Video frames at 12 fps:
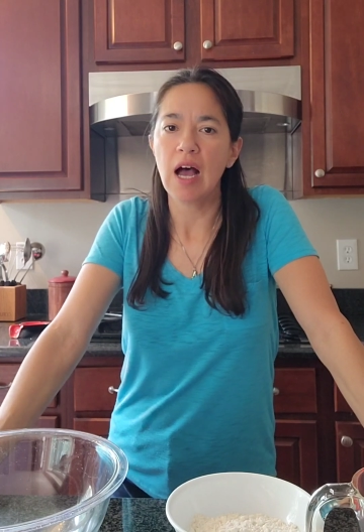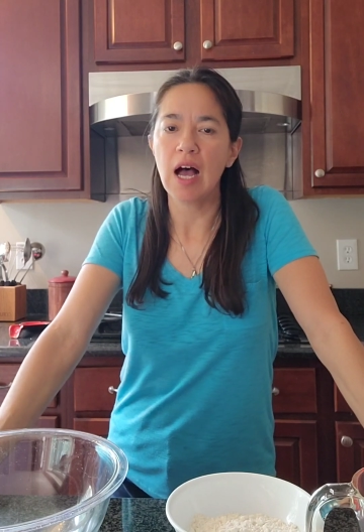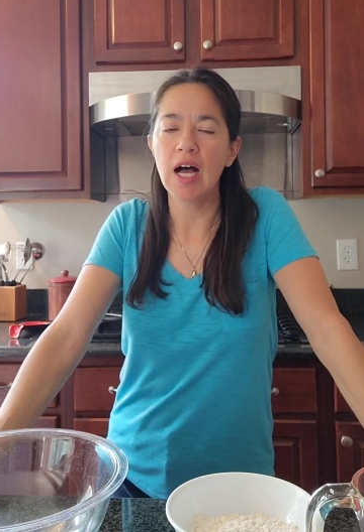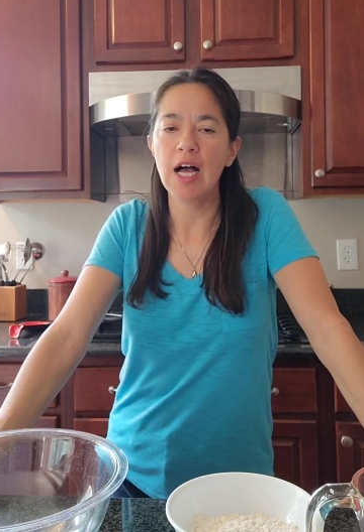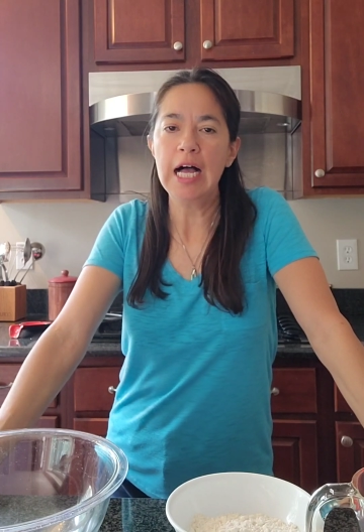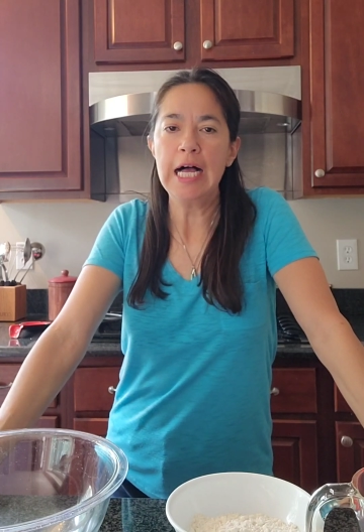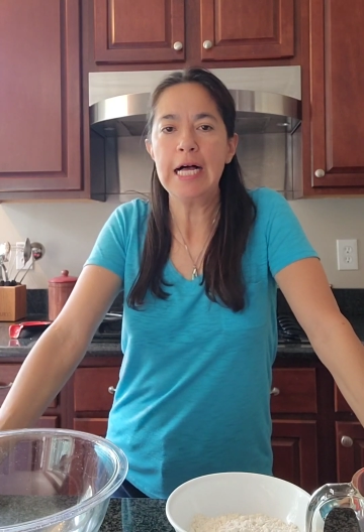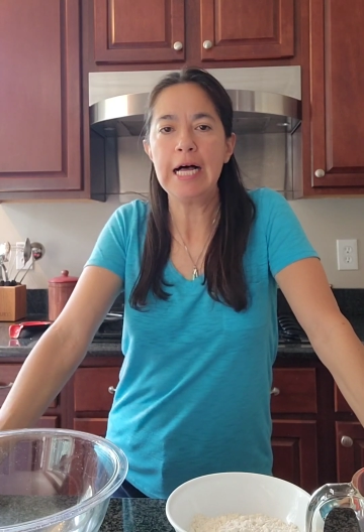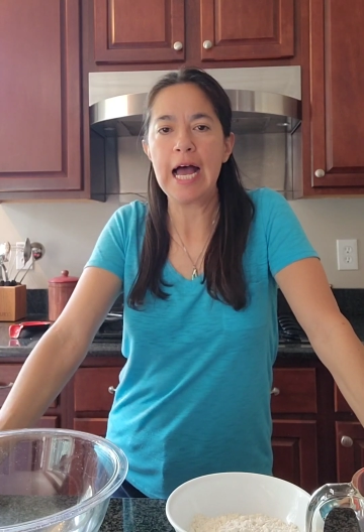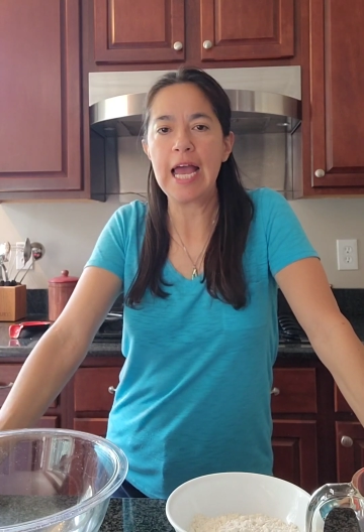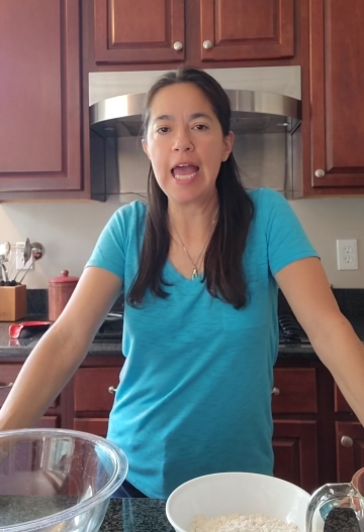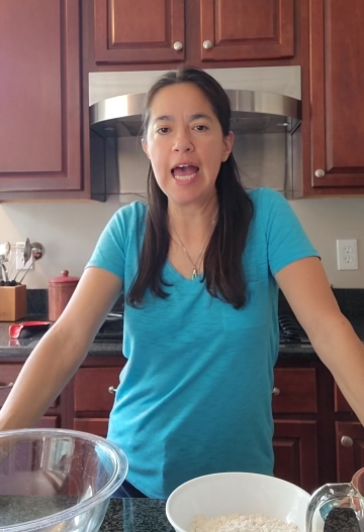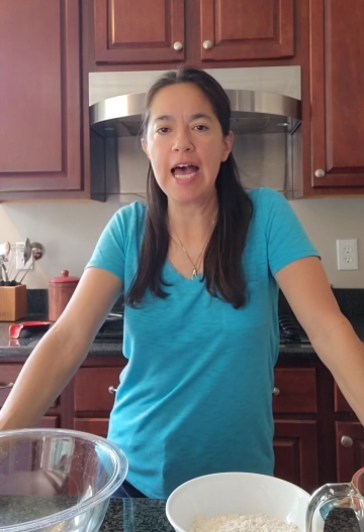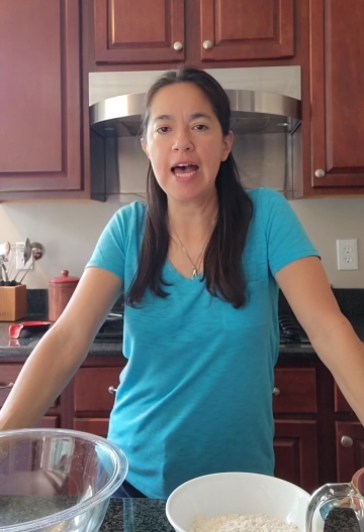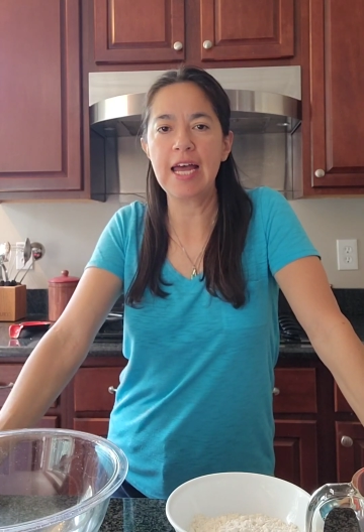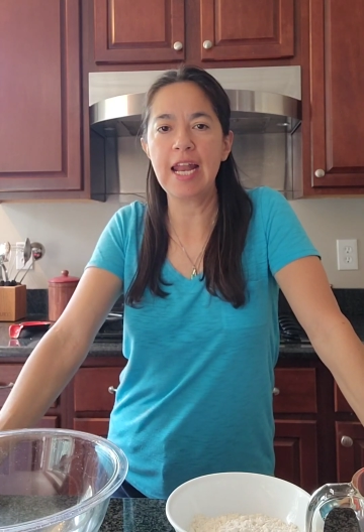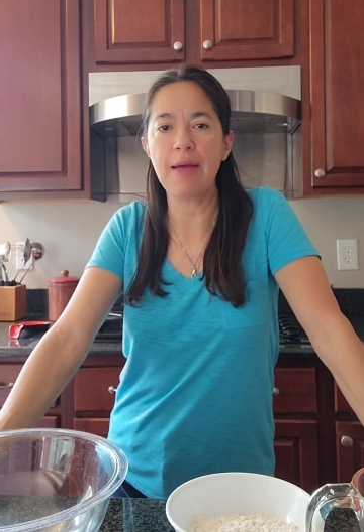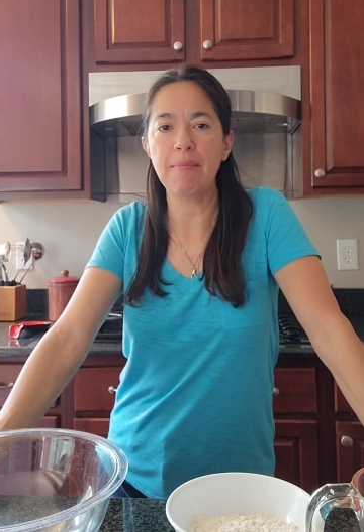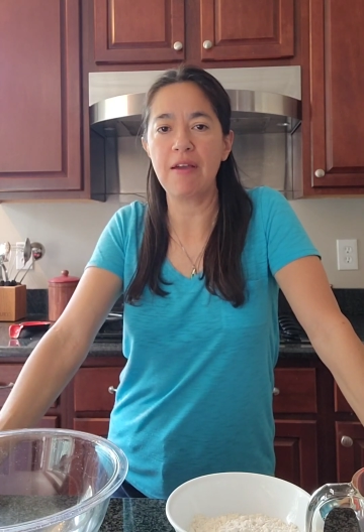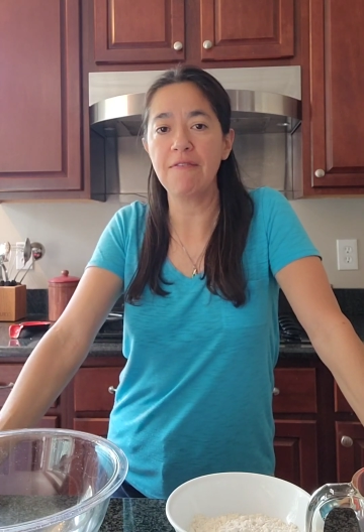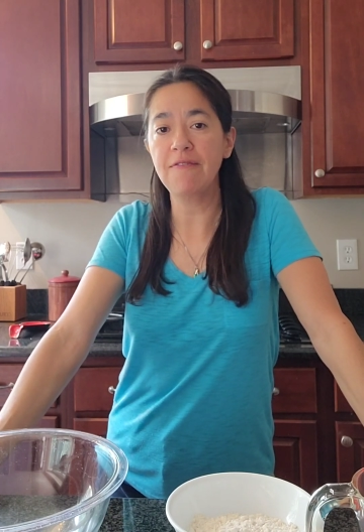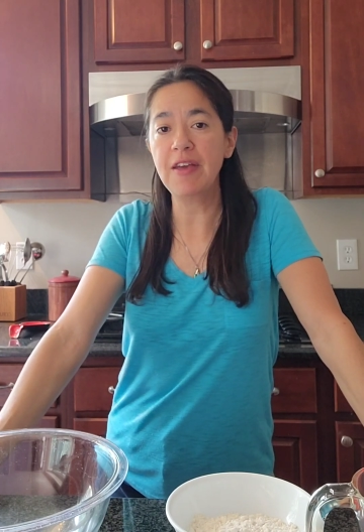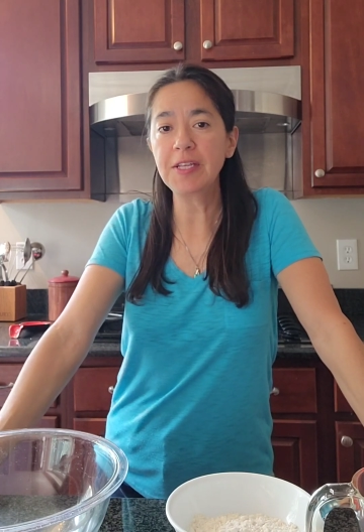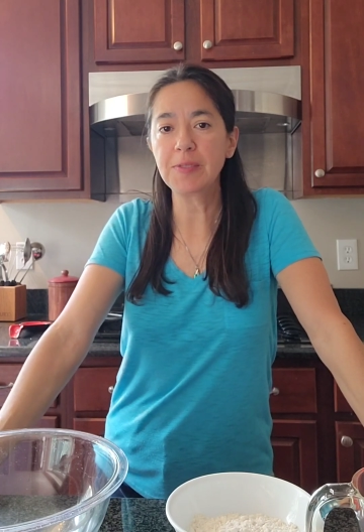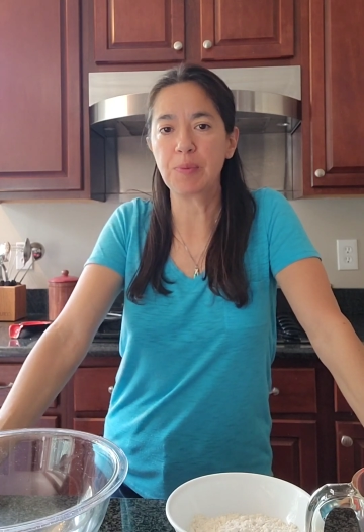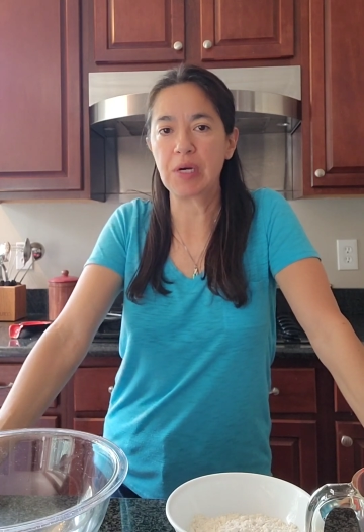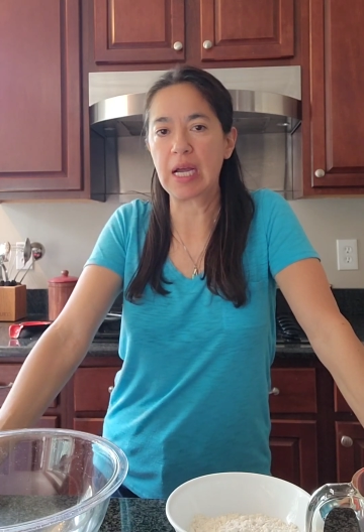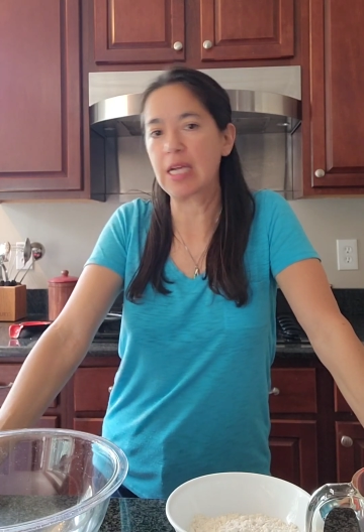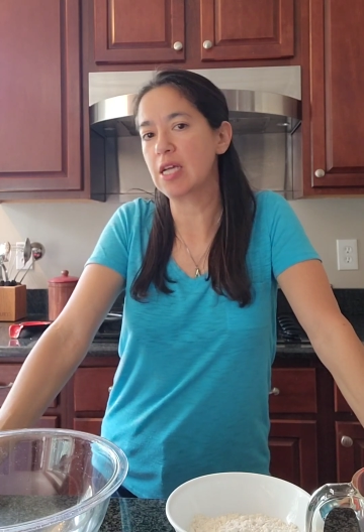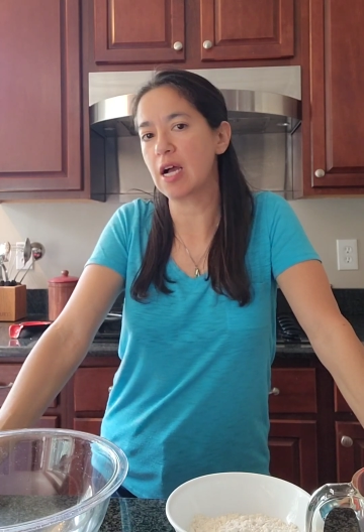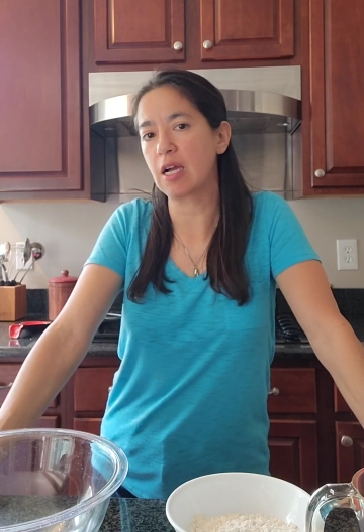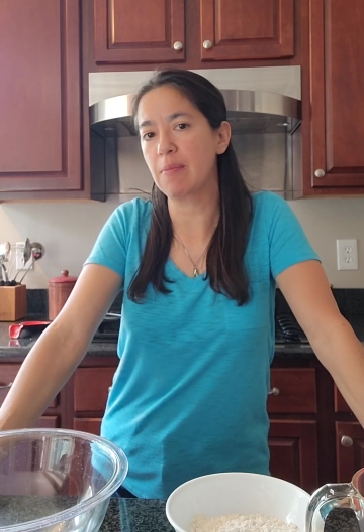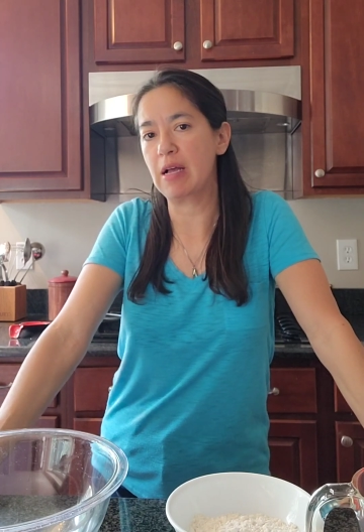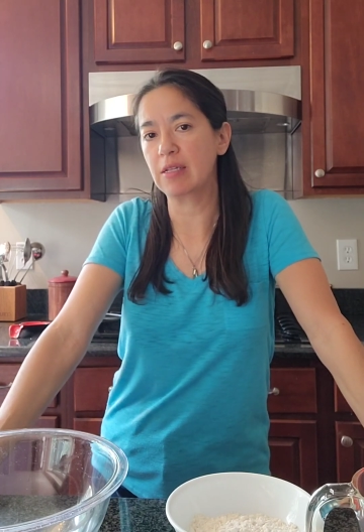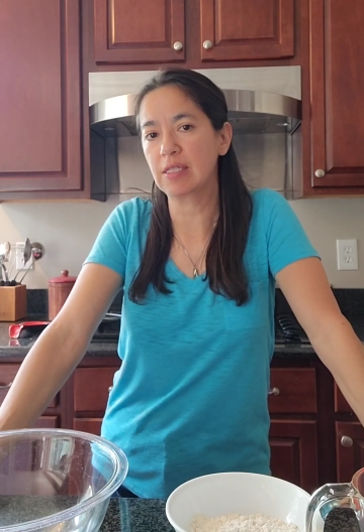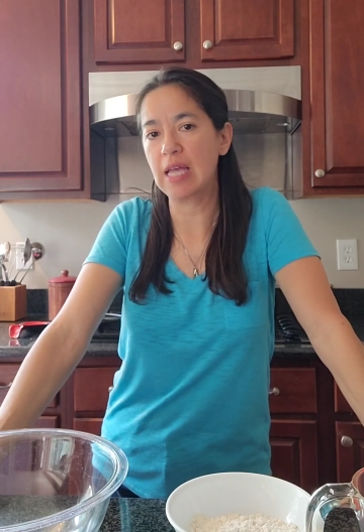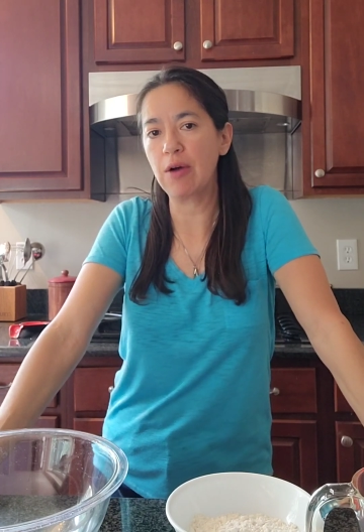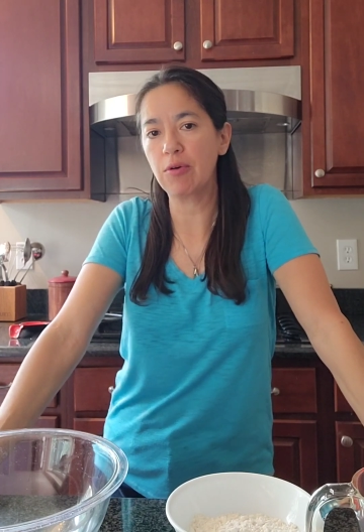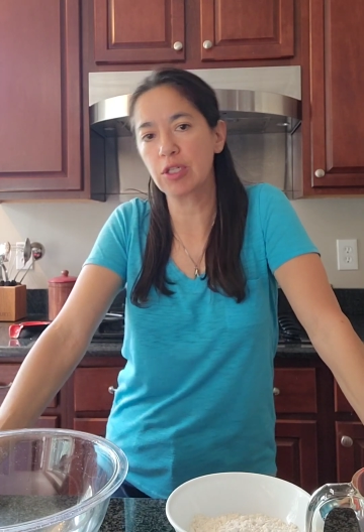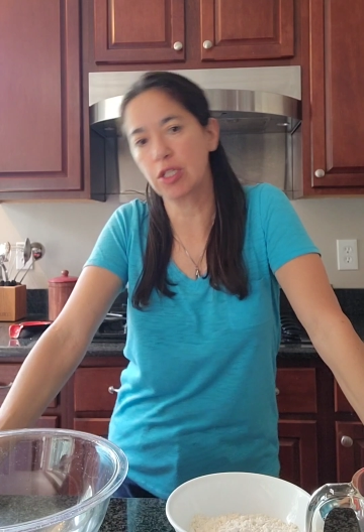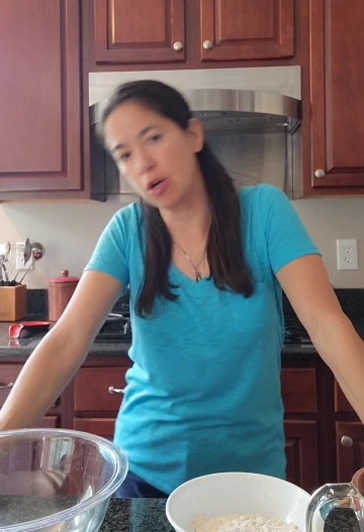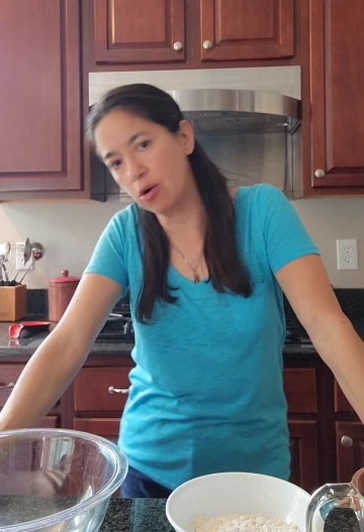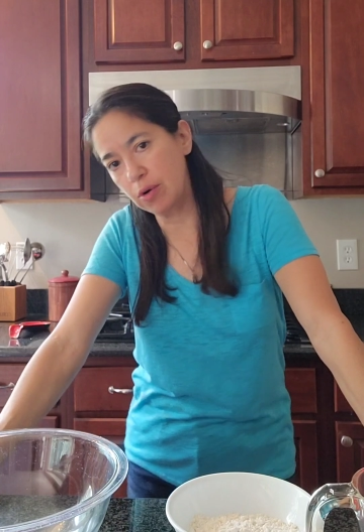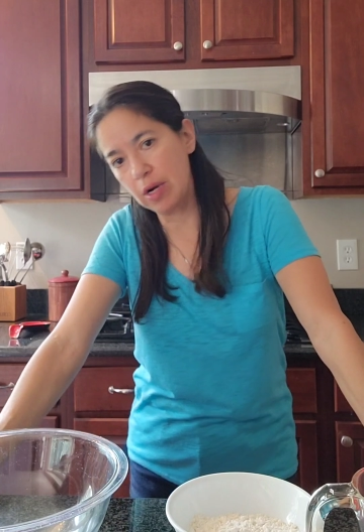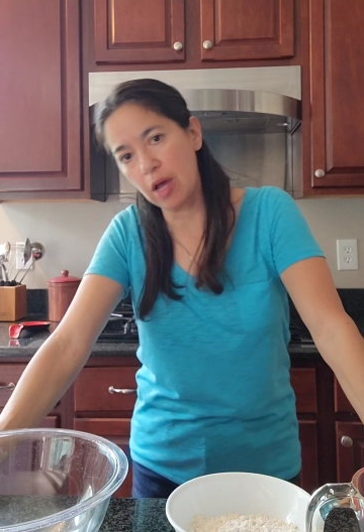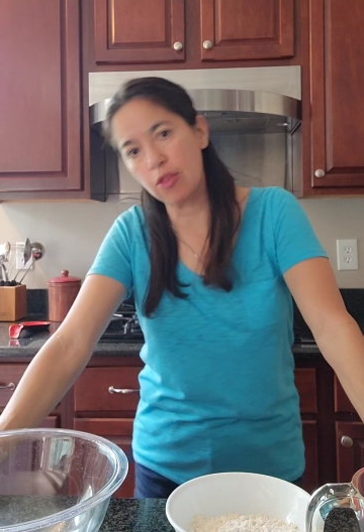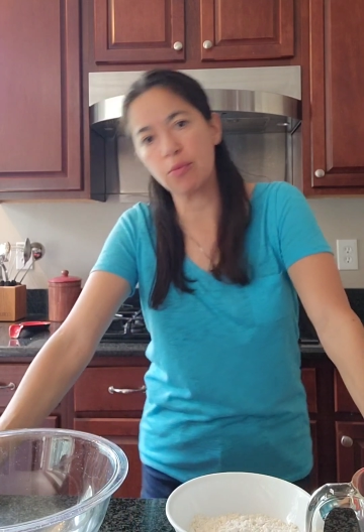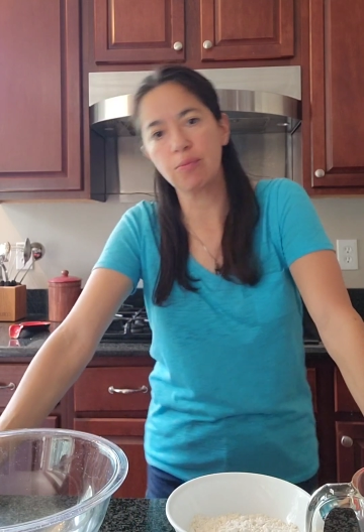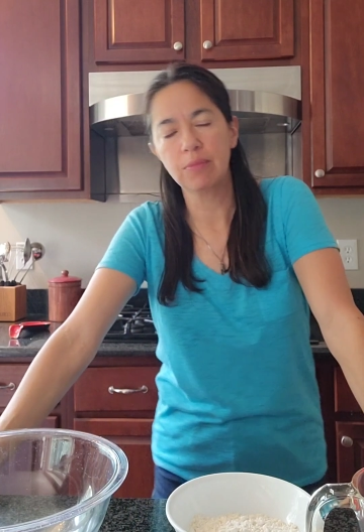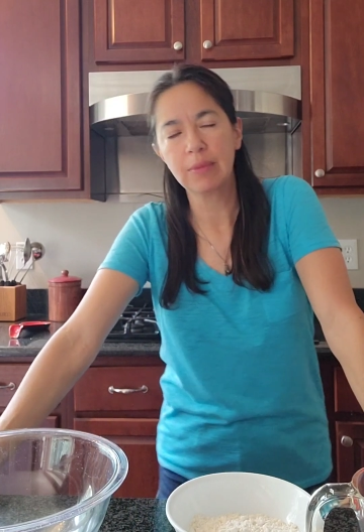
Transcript: I had on my Facebook, I talk about sourdough and other